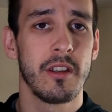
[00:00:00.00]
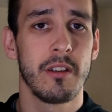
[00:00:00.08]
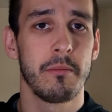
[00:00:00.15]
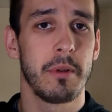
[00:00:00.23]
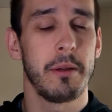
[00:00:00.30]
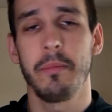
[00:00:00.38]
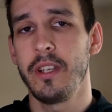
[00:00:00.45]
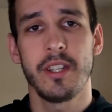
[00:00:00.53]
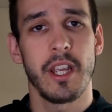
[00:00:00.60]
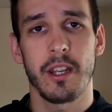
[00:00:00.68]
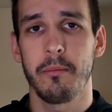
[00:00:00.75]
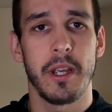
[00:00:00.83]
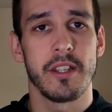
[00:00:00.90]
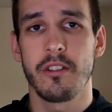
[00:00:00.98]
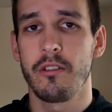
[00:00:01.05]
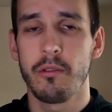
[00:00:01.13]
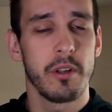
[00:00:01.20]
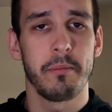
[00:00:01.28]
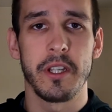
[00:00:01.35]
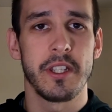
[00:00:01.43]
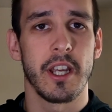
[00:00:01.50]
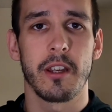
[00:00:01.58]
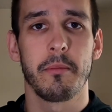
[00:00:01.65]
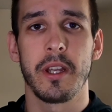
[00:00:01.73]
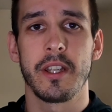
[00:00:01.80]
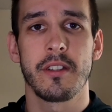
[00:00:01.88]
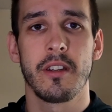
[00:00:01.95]
Plan B is second best. You don't want to be second
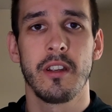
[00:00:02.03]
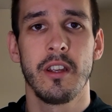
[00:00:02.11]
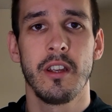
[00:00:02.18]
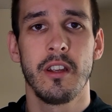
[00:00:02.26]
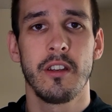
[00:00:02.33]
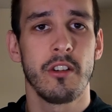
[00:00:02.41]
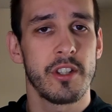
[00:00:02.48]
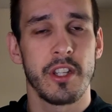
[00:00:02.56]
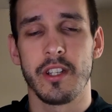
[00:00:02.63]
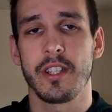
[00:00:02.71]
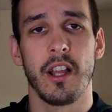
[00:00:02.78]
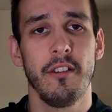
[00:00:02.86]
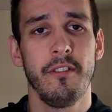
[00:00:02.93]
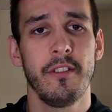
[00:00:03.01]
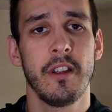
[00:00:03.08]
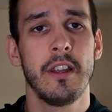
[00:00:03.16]
best, not to yourself.